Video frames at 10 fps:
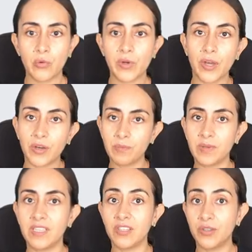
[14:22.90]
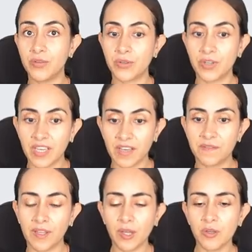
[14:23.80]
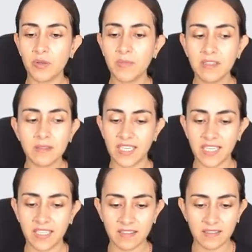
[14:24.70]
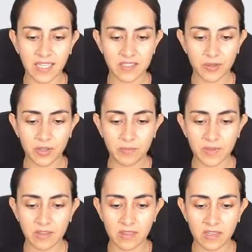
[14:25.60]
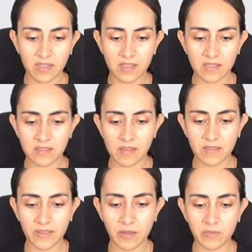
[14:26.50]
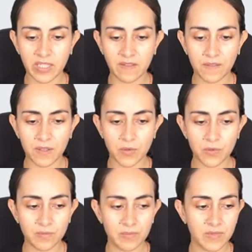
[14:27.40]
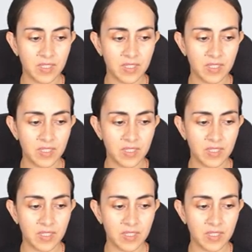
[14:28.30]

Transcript: You will open your Canva document, and let's open this thumbnail view